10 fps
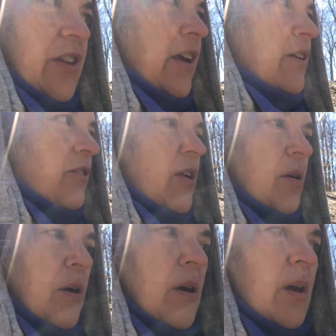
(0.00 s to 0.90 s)
things,
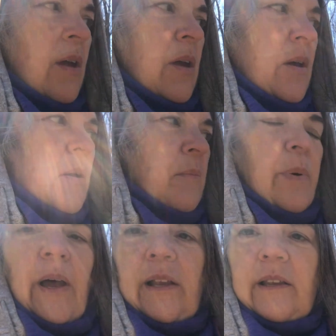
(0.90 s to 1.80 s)

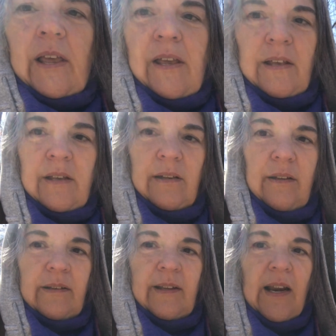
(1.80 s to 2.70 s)
but
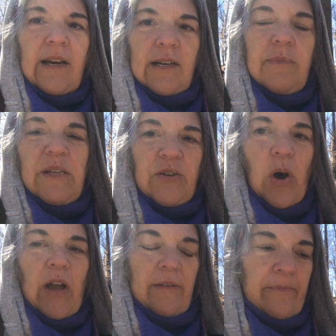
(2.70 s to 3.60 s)
they need to be
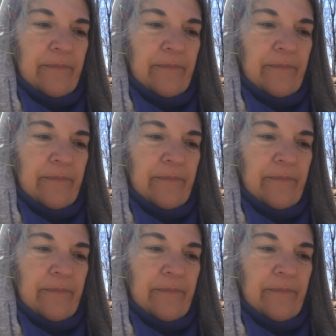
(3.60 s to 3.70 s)
taught.